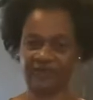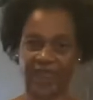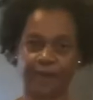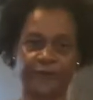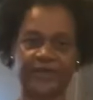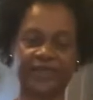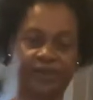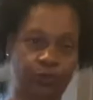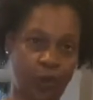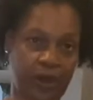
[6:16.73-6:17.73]
I really
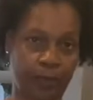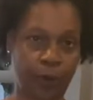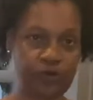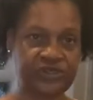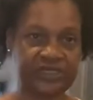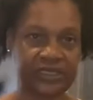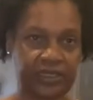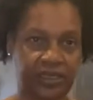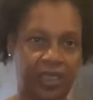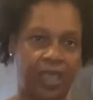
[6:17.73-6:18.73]
didn't want to purchase
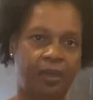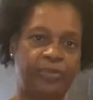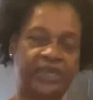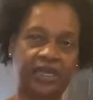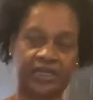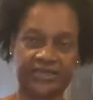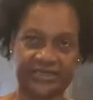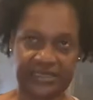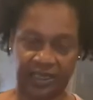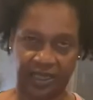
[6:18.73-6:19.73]
it because
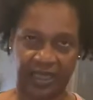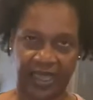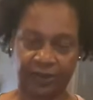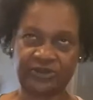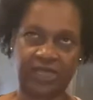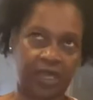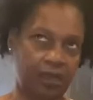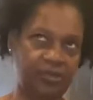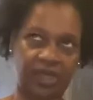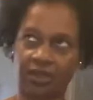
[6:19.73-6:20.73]
I was like,
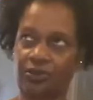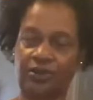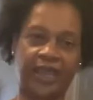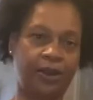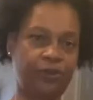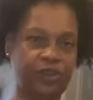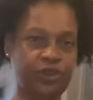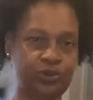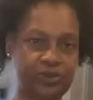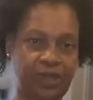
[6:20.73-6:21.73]
I'm not going to do that. I rather
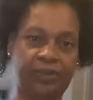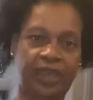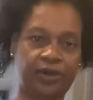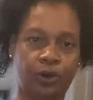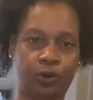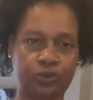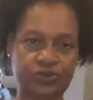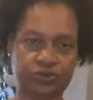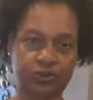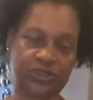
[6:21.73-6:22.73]
use, I'm kind of old
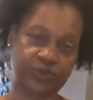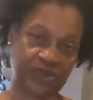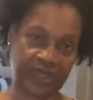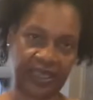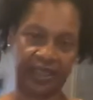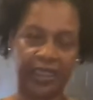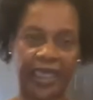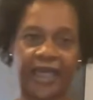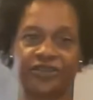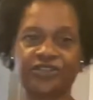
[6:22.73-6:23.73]
schoolish with that.
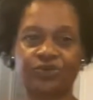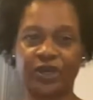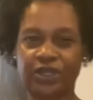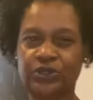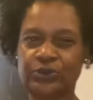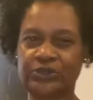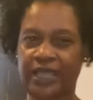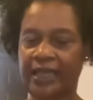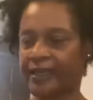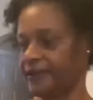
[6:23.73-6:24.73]
I just want to use
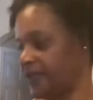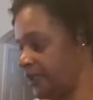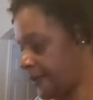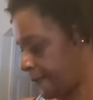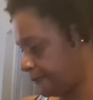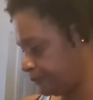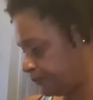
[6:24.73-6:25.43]
like the um,